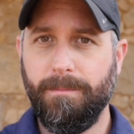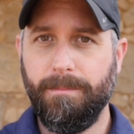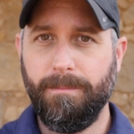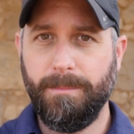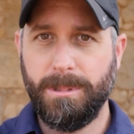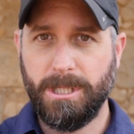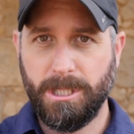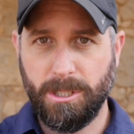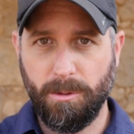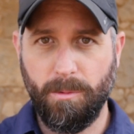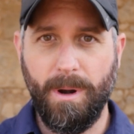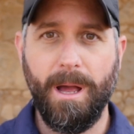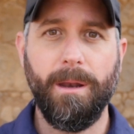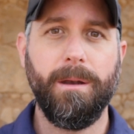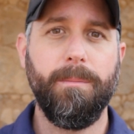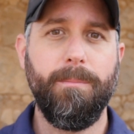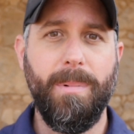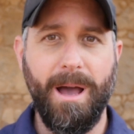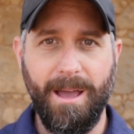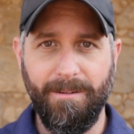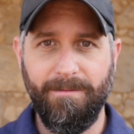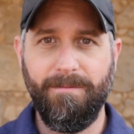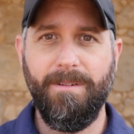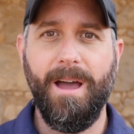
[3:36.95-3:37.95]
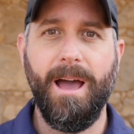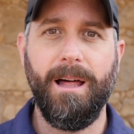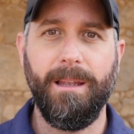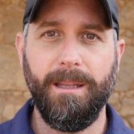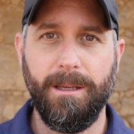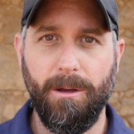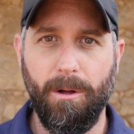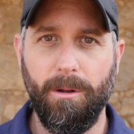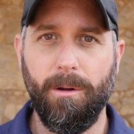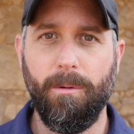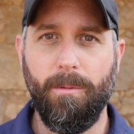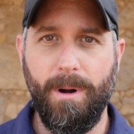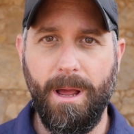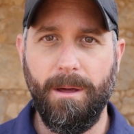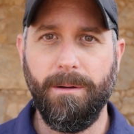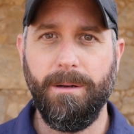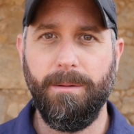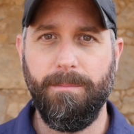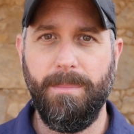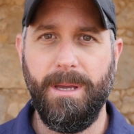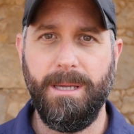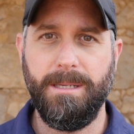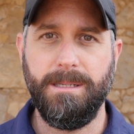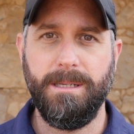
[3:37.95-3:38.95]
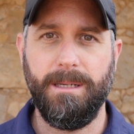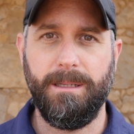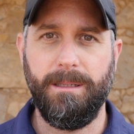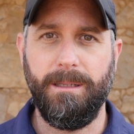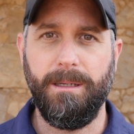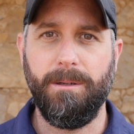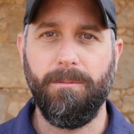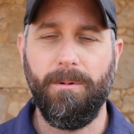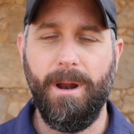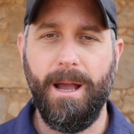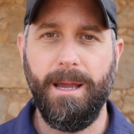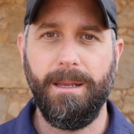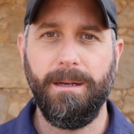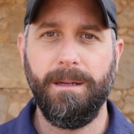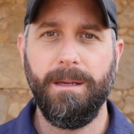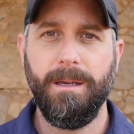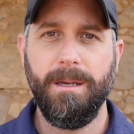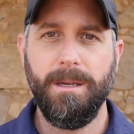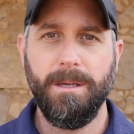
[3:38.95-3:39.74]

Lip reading: surrounded by a valley all around it, basically, right?